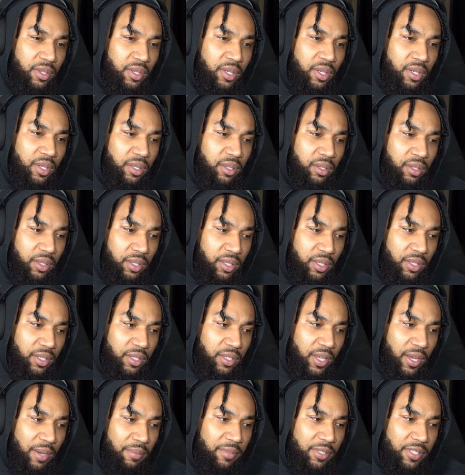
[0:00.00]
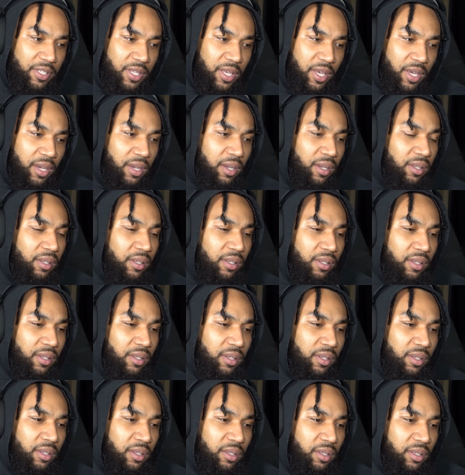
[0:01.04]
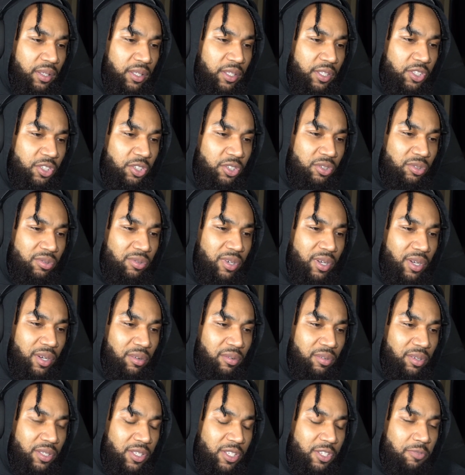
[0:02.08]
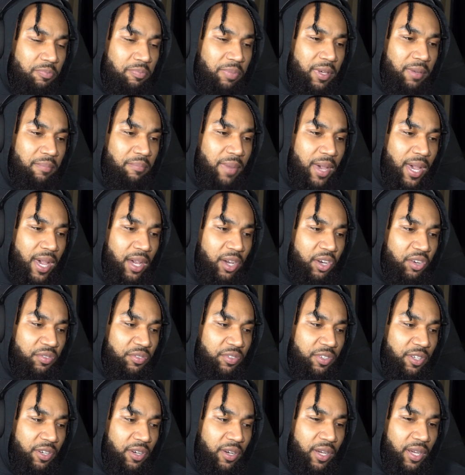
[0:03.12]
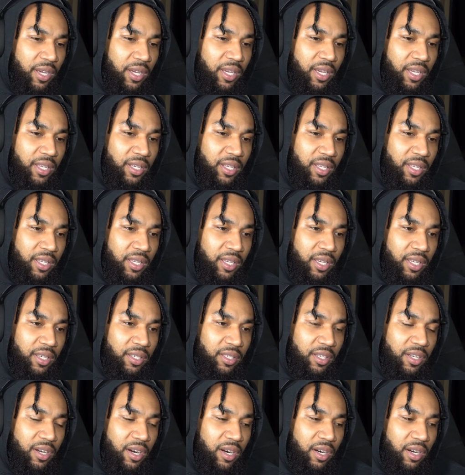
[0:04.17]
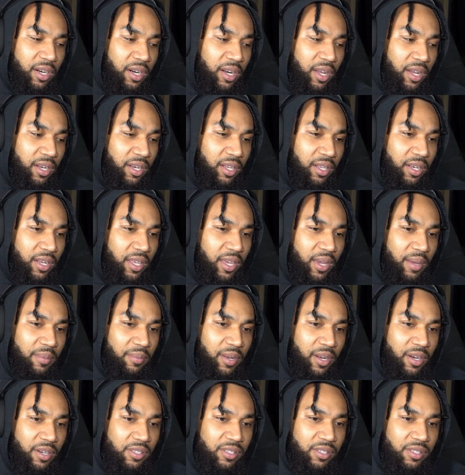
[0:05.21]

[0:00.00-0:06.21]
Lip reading: Looking dumb as hell. Look at you with a spit bag over your head getting carted out the damn nursing